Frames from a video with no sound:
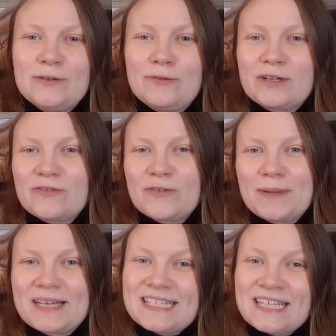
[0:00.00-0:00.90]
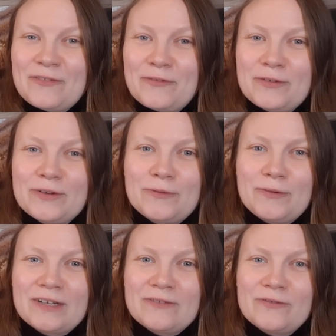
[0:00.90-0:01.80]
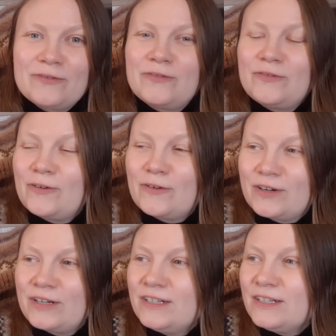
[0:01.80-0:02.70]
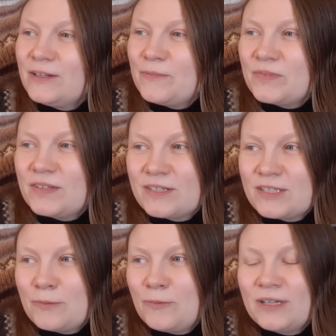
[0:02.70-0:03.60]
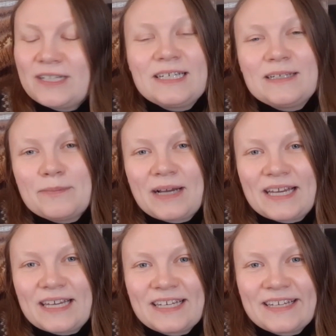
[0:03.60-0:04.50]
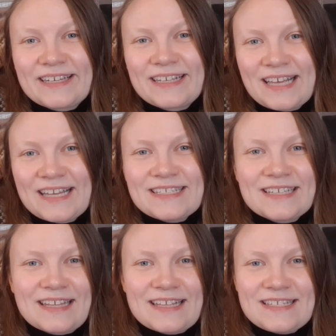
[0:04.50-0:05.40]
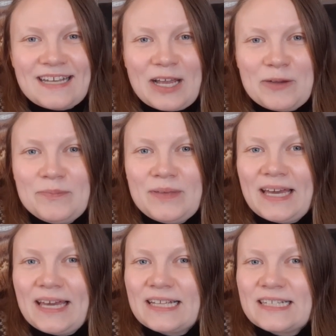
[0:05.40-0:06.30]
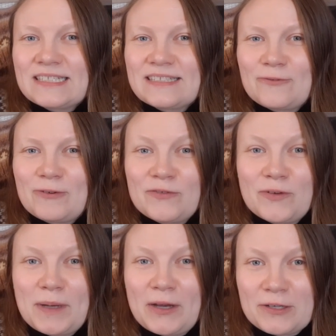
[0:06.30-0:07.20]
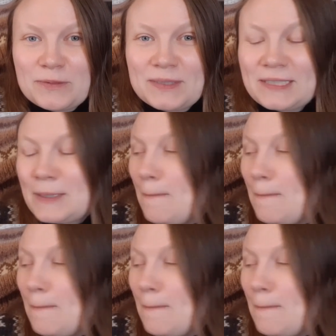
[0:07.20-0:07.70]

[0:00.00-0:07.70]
One for myself, one for someone in my class at that time, and one for my husband.